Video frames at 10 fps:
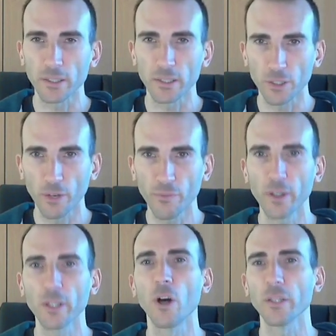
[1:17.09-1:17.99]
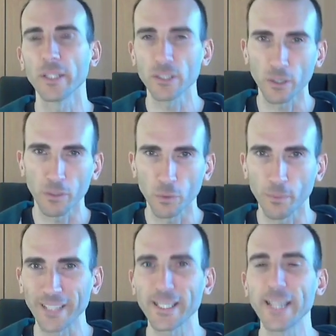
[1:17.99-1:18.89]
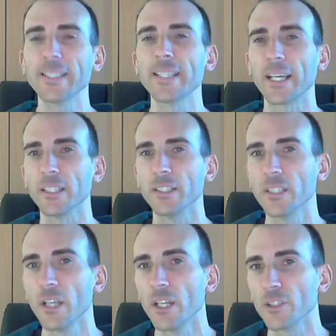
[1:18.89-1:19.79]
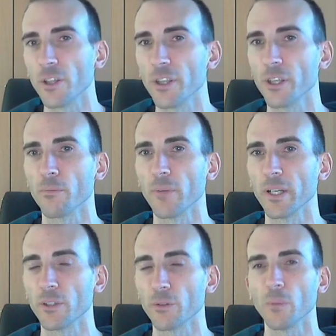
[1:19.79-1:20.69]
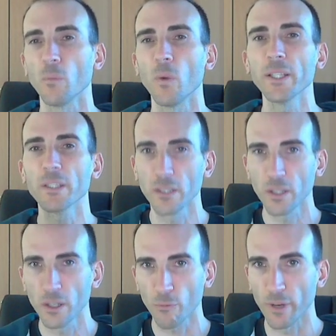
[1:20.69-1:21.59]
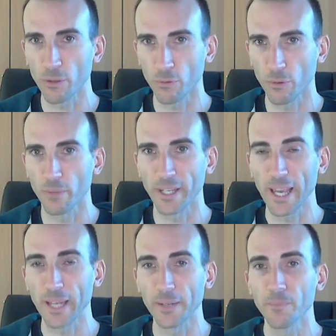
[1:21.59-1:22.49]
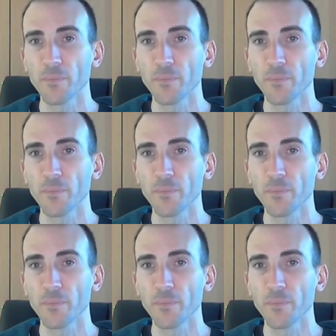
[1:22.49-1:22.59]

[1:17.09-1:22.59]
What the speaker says: It's not a very long list. I'll give you about 10 seconds so that you can read through them once, read through them again.